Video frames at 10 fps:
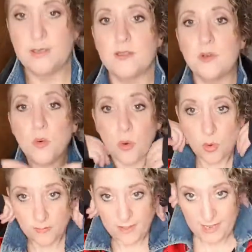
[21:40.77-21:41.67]
sort
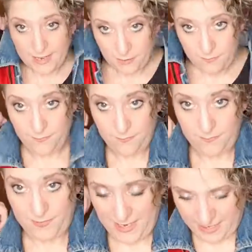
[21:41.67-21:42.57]
all of that out.
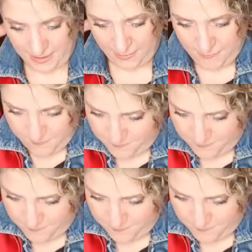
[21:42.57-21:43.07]
There you go.